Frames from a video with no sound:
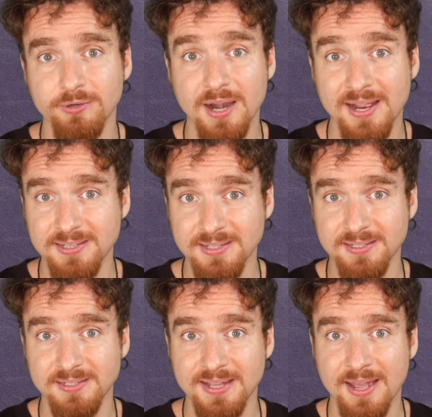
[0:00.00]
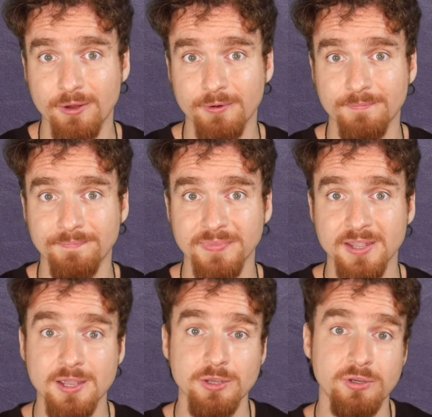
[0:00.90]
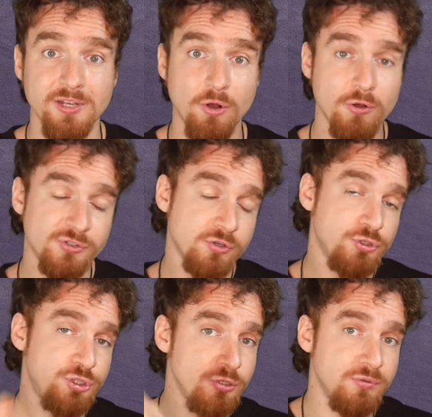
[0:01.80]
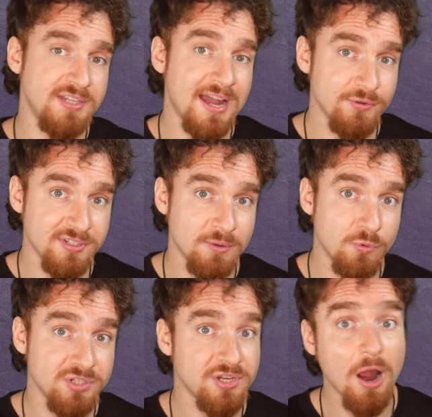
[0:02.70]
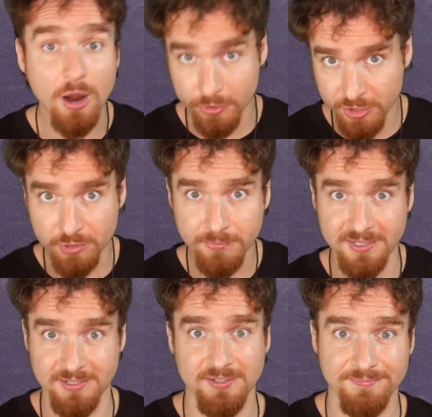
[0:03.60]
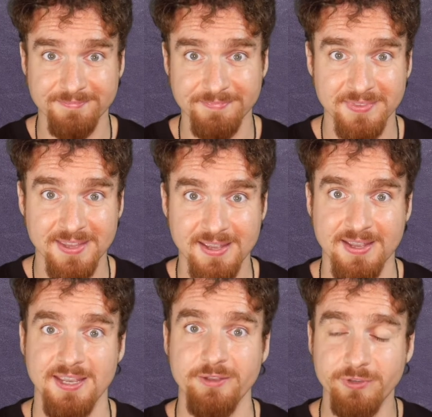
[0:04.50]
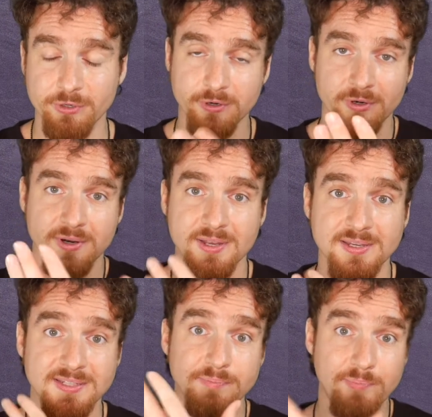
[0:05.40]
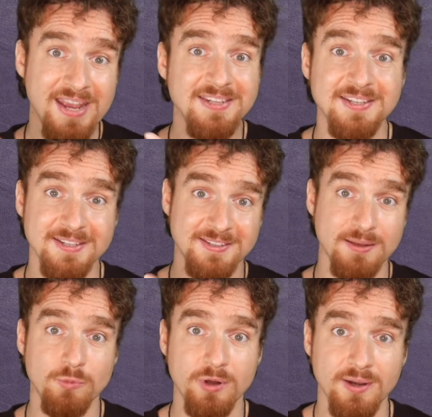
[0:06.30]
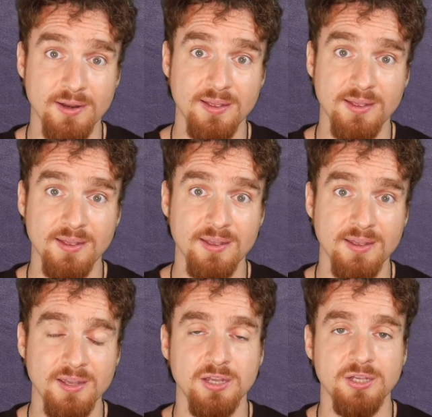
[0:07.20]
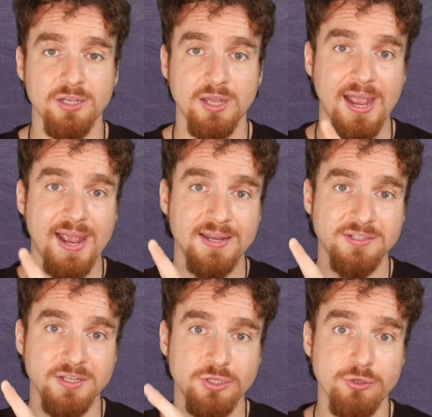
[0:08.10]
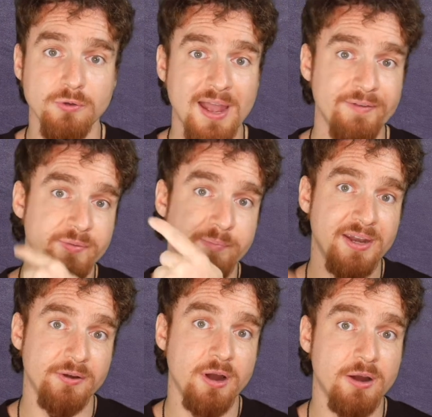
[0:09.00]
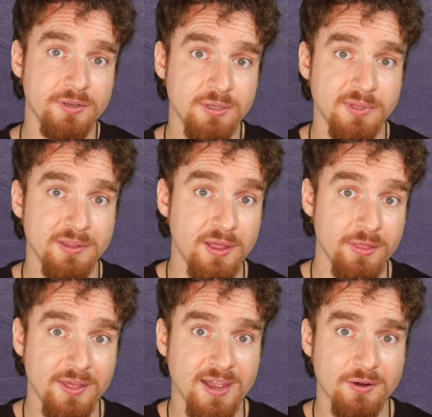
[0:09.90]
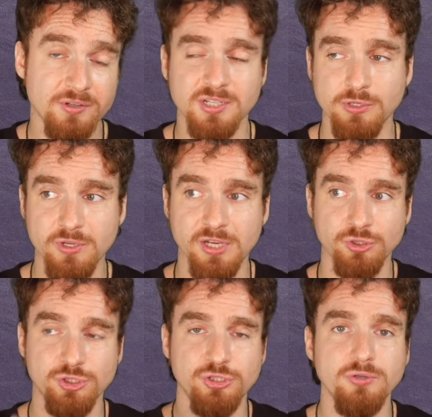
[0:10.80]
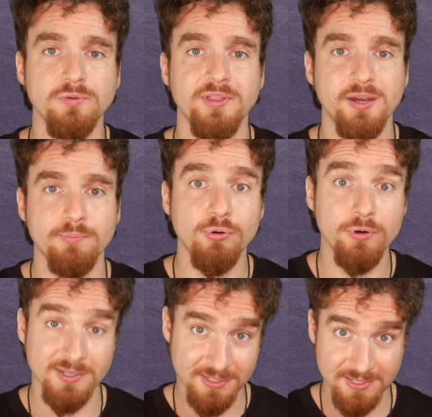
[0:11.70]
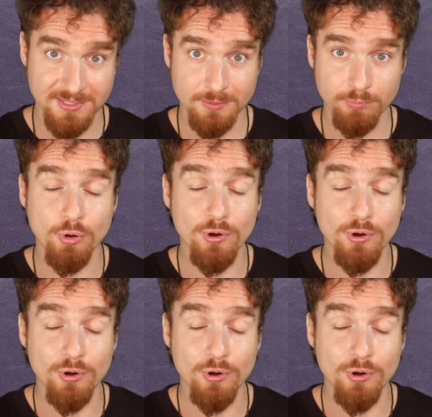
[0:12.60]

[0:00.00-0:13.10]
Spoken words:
your idea down. You can also shoot down someone's argument. If you're debating someone and you have a better argument than theirs, you can shoot their points